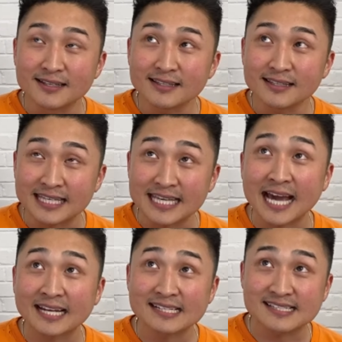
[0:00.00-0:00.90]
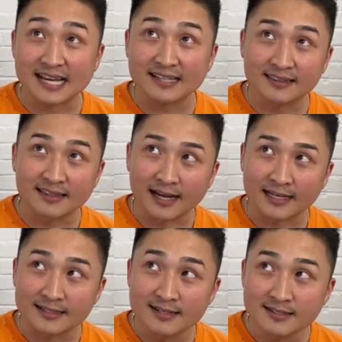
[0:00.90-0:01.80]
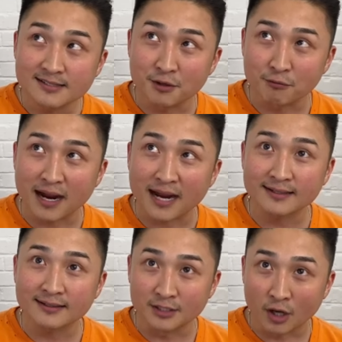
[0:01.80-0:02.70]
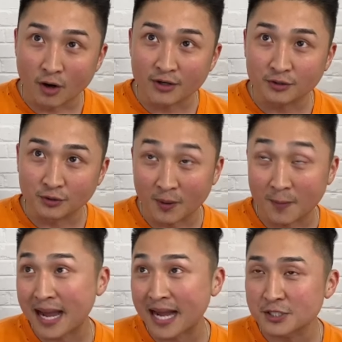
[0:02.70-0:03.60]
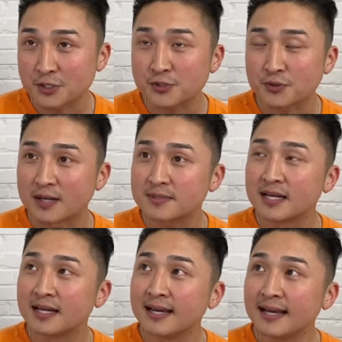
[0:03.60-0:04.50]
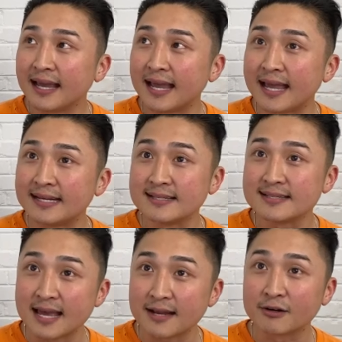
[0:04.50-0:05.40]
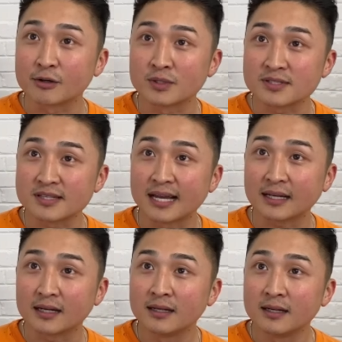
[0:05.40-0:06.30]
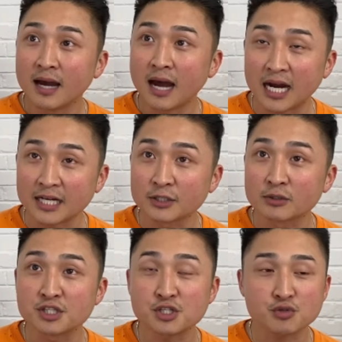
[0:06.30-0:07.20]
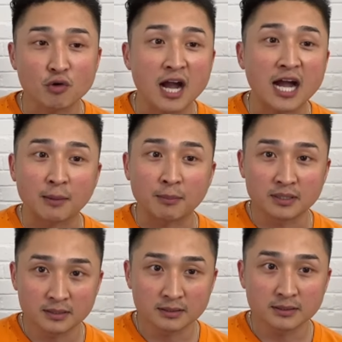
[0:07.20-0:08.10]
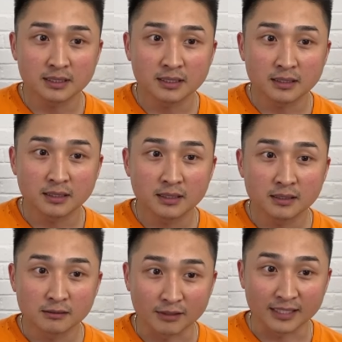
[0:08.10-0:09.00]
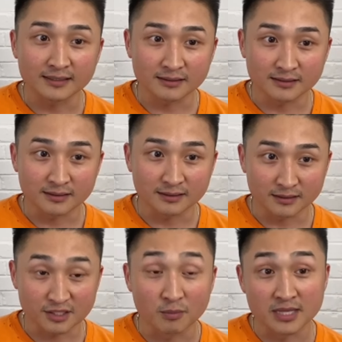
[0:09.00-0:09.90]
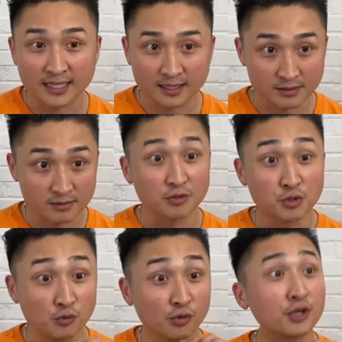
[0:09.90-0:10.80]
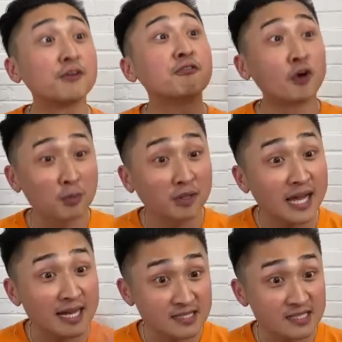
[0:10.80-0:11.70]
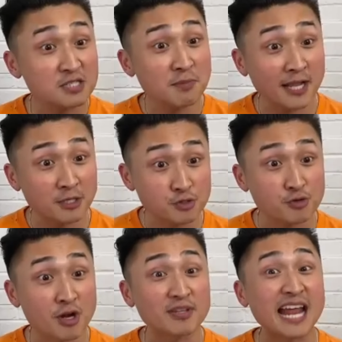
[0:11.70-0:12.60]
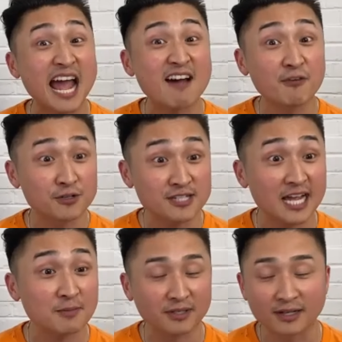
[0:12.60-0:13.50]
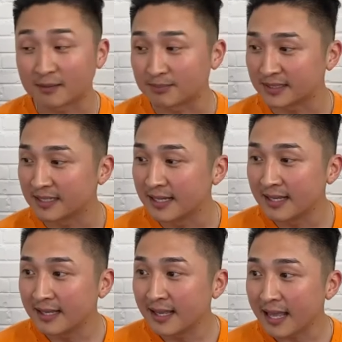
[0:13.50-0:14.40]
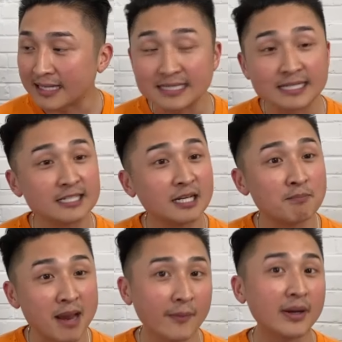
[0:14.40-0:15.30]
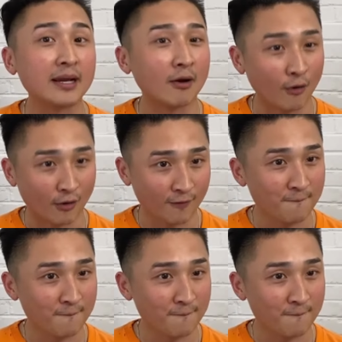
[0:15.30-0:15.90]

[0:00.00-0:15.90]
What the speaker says: he had a deadline to write an article or a manuscript, and his editor was like, hire a scribe, right? Someone that you were going to verbalize this manuscript and have her type it up. And he ended up marrying her.